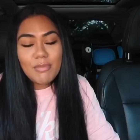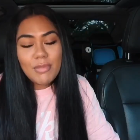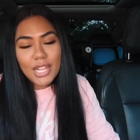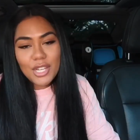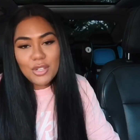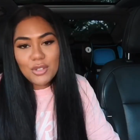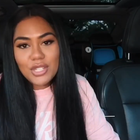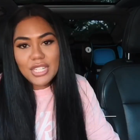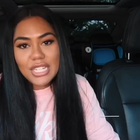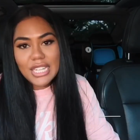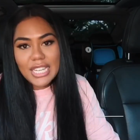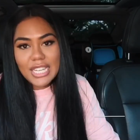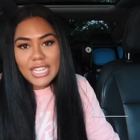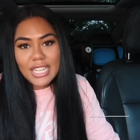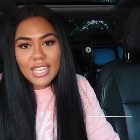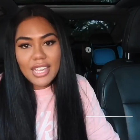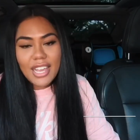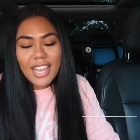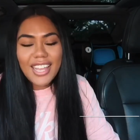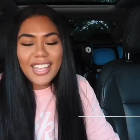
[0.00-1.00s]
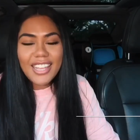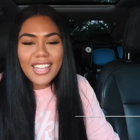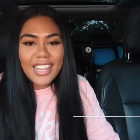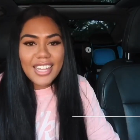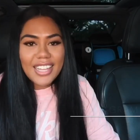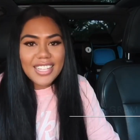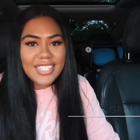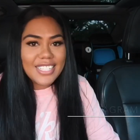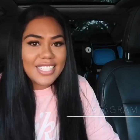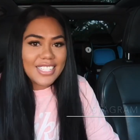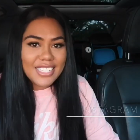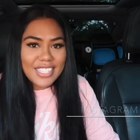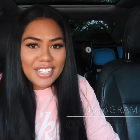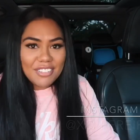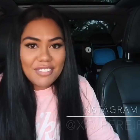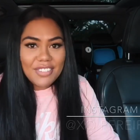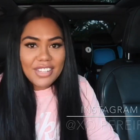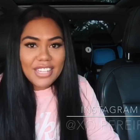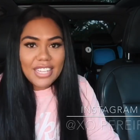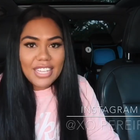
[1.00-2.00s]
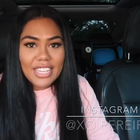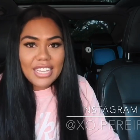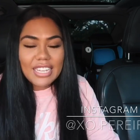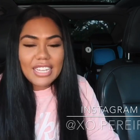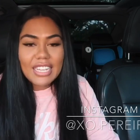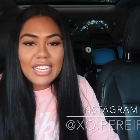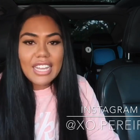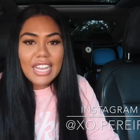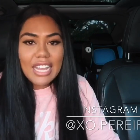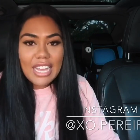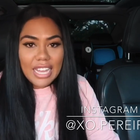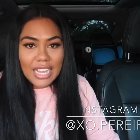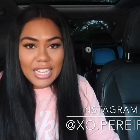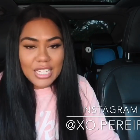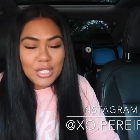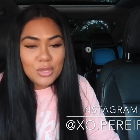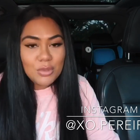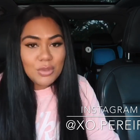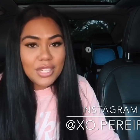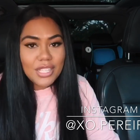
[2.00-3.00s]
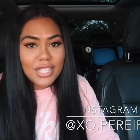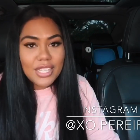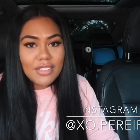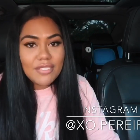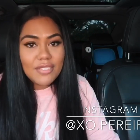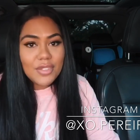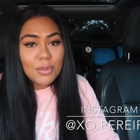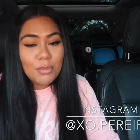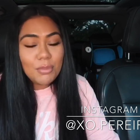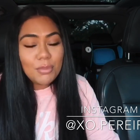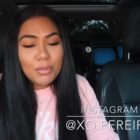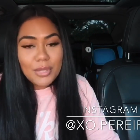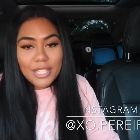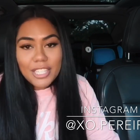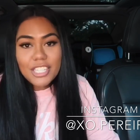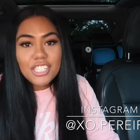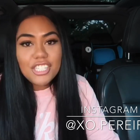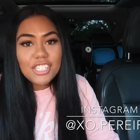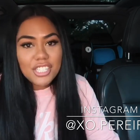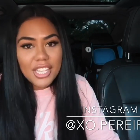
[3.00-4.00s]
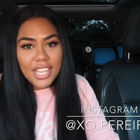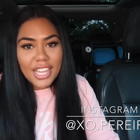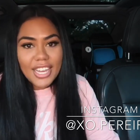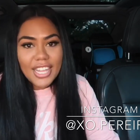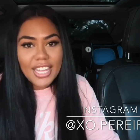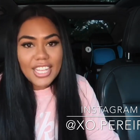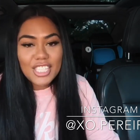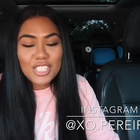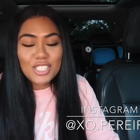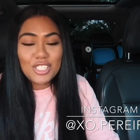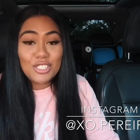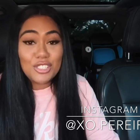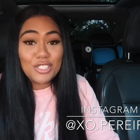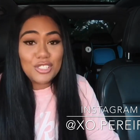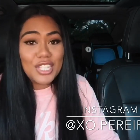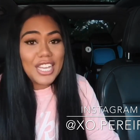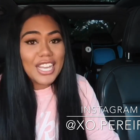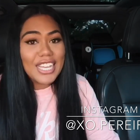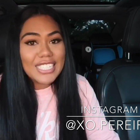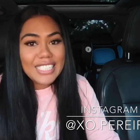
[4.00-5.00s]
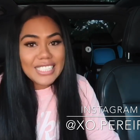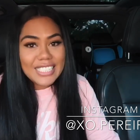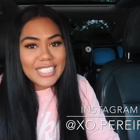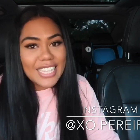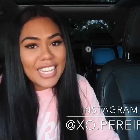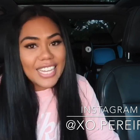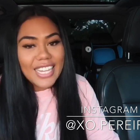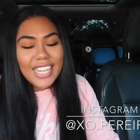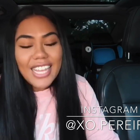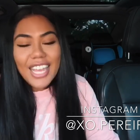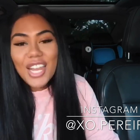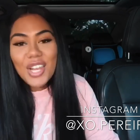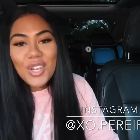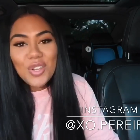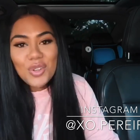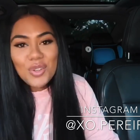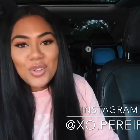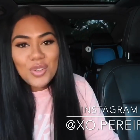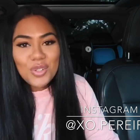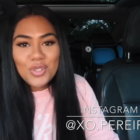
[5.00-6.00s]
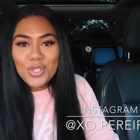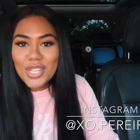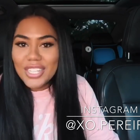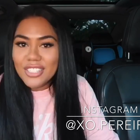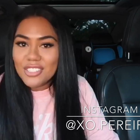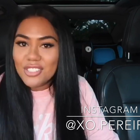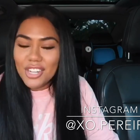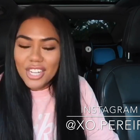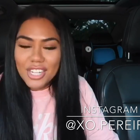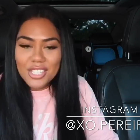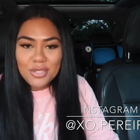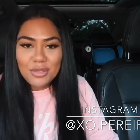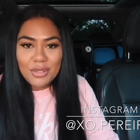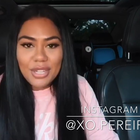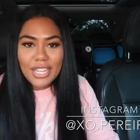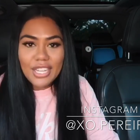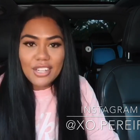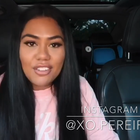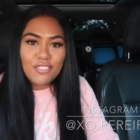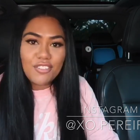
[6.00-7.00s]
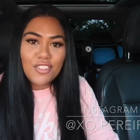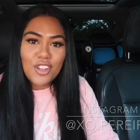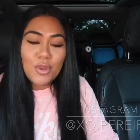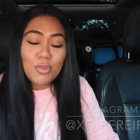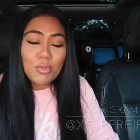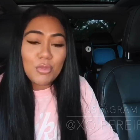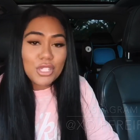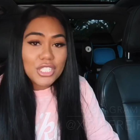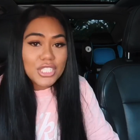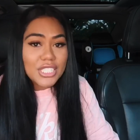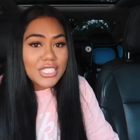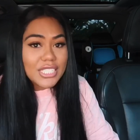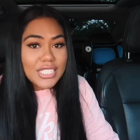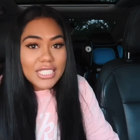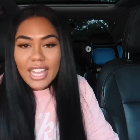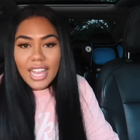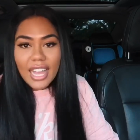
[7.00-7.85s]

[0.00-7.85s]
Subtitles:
Malo, Lahi. Hi, guys. It's Stephanie here. I just want to give the biggest shout out to SIL HELU, who has graduated from Washington